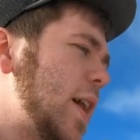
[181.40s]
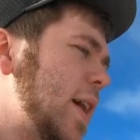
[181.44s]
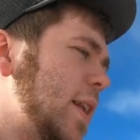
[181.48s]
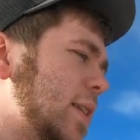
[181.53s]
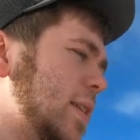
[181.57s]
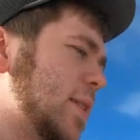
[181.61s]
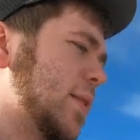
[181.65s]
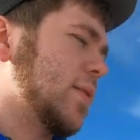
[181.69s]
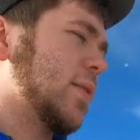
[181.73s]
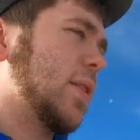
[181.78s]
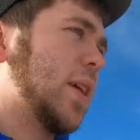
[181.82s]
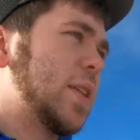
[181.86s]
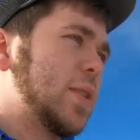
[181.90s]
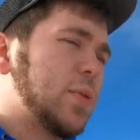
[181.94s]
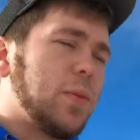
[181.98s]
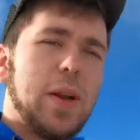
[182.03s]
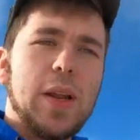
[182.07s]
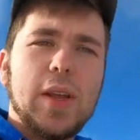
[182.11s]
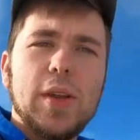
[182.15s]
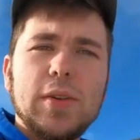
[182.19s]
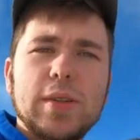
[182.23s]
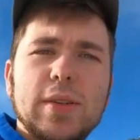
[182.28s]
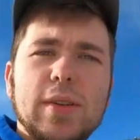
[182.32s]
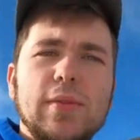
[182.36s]
that's
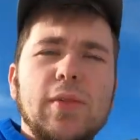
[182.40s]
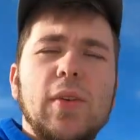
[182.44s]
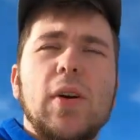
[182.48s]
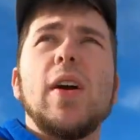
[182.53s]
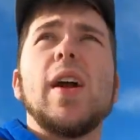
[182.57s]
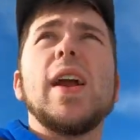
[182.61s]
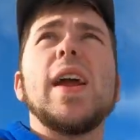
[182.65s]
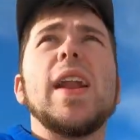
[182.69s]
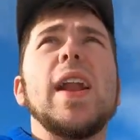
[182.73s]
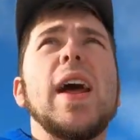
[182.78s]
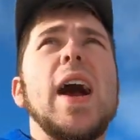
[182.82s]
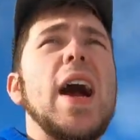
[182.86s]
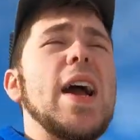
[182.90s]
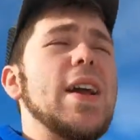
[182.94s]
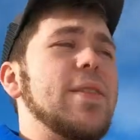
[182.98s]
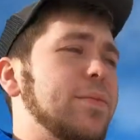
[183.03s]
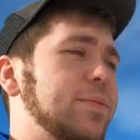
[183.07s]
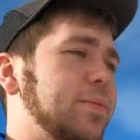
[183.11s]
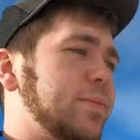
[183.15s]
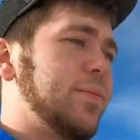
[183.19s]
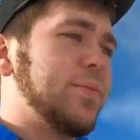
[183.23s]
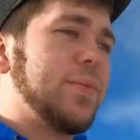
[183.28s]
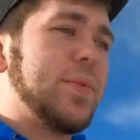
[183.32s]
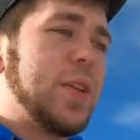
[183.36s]
what I use it for. And I
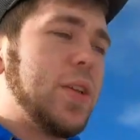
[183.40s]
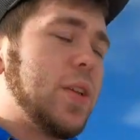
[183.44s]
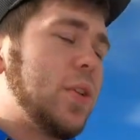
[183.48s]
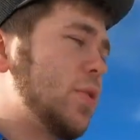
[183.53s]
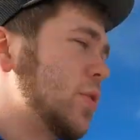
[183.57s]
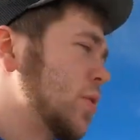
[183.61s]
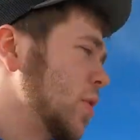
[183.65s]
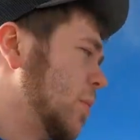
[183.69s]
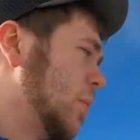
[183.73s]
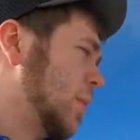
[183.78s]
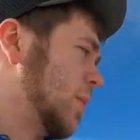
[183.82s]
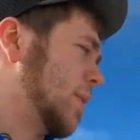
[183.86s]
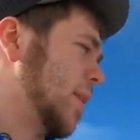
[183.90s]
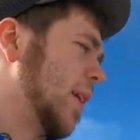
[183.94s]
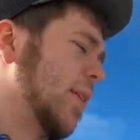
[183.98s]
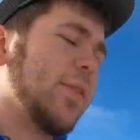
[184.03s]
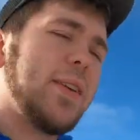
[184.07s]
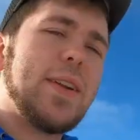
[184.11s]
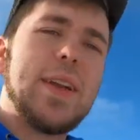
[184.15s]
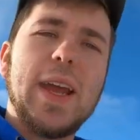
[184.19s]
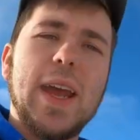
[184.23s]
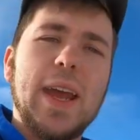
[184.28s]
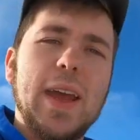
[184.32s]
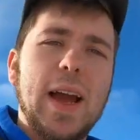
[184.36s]
use it almost
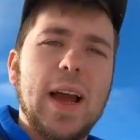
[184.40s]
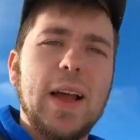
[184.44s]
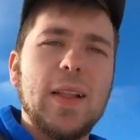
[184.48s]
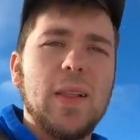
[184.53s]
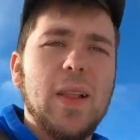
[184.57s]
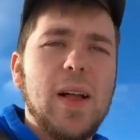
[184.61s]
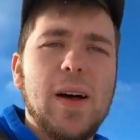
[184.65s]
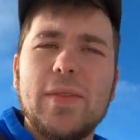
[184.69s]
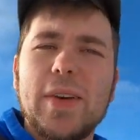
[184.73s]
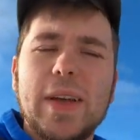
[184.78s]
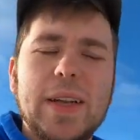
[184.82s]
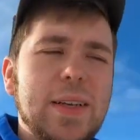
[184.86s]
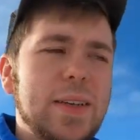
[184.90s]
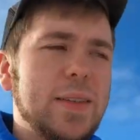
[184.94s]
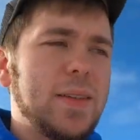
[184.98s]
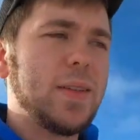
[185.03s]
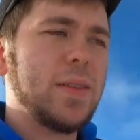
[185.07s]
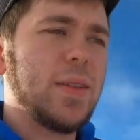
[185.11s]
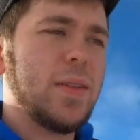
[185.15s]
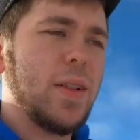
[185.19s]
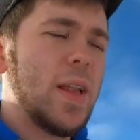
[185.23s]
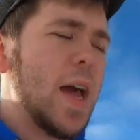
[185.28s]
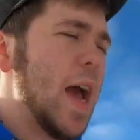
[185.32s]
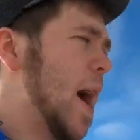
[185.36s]
every day. I love it.
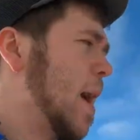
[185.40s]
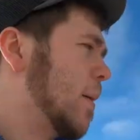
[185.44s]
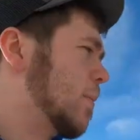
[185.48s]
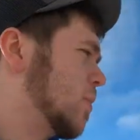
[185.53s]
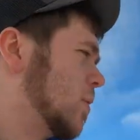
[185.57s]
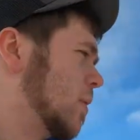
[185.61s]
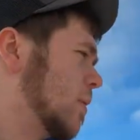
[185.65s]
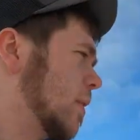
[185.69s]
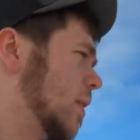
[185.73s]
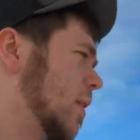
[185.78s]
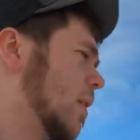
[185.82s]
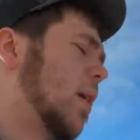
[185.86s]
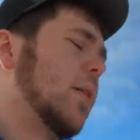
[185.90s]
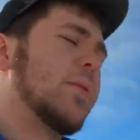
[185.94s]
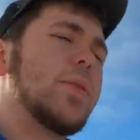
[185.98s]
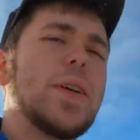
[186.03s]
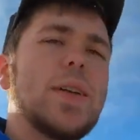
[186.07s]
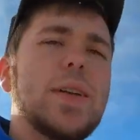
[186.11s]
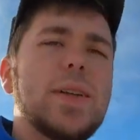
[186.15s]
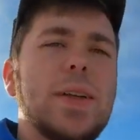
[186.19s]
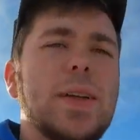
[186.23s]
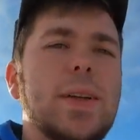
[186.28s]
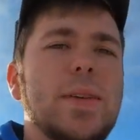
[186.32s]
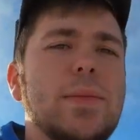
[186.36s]
Absolutely love it.